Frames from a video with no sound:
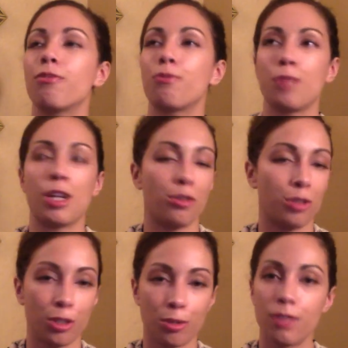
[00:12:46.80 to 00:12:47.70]
the
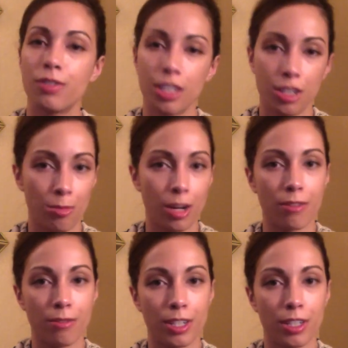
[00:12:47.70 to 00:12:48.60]
grief that you might
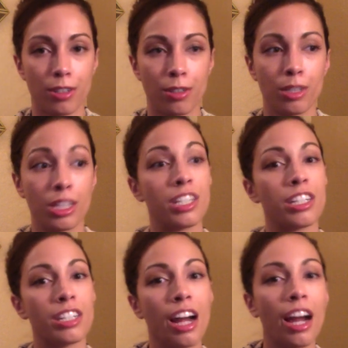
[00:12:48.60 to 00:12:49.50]
feel, the
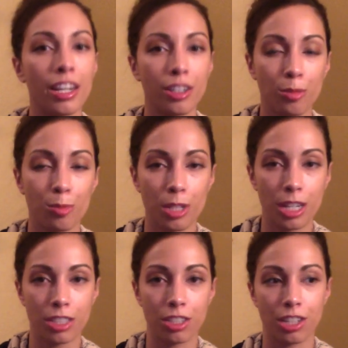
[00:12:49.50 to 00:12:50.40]
denial
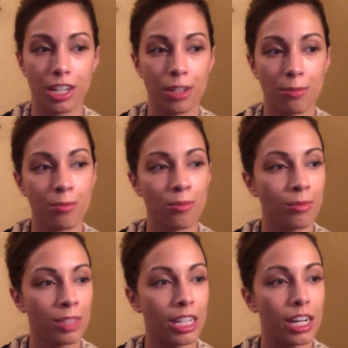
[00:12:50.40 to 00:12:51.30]
potentially,
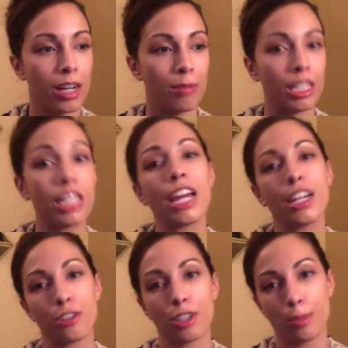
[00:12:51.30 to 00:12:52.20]
the
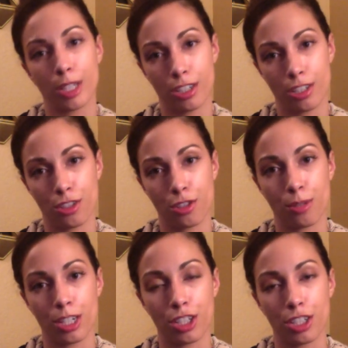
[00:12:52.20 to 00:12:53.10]
anger about a
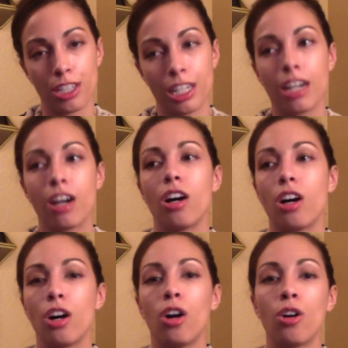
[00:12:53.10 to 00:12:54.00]
situation.
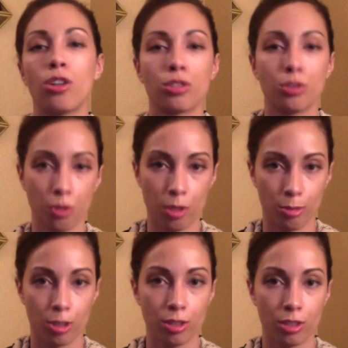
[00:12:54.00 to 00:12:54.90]
All
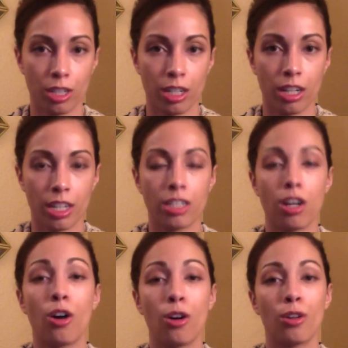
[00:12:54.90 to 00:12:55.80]
normal. It's
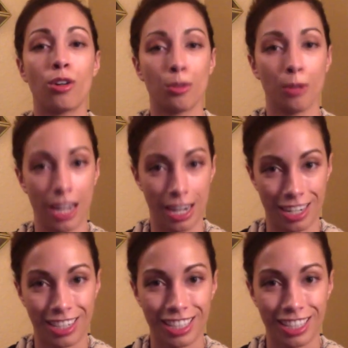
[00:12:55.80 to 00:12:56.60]
all okay.